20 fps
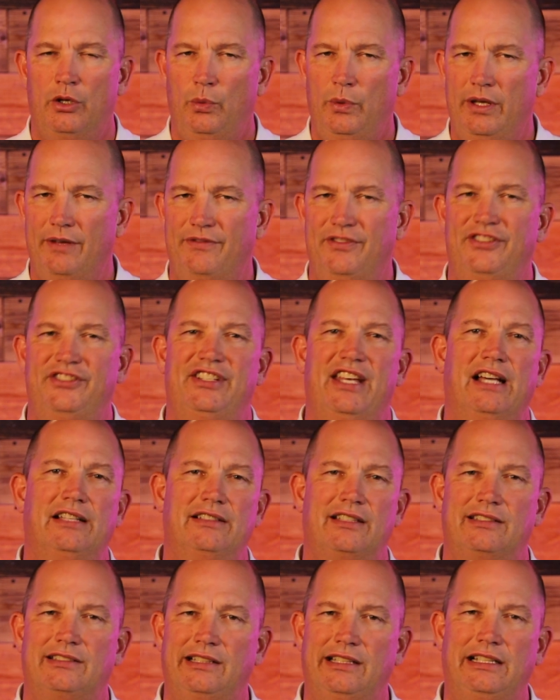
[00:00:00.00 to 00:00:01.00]
we have
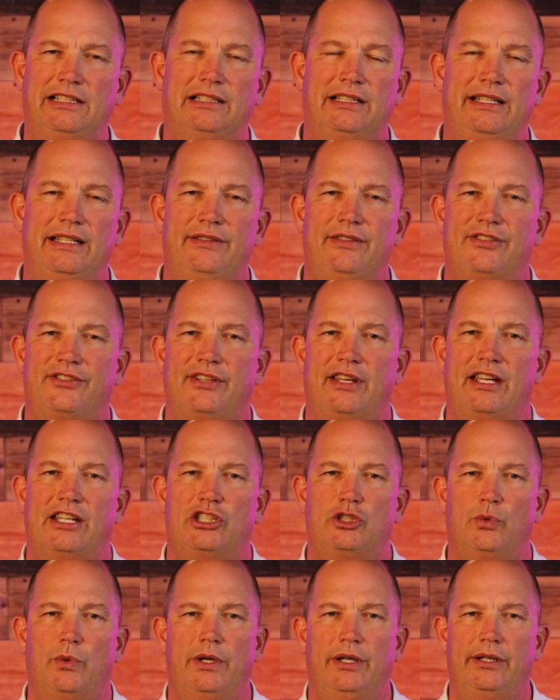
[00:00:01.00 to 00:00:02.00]
zealously cleaned the
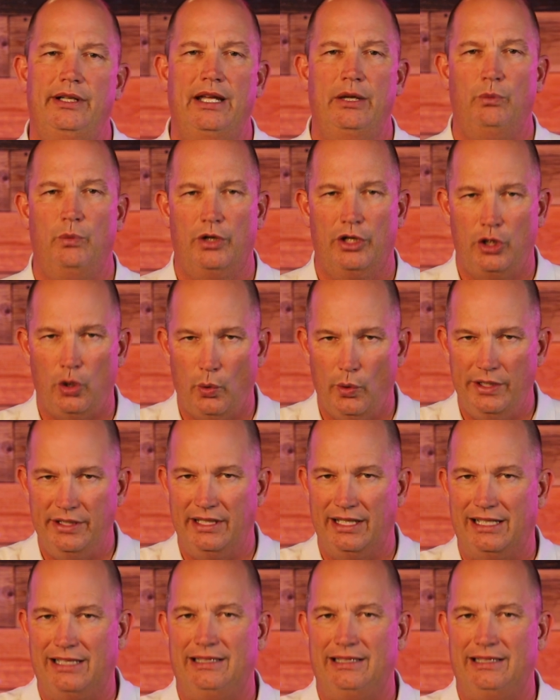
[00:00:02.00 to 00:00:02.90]
sanctuary and we're going to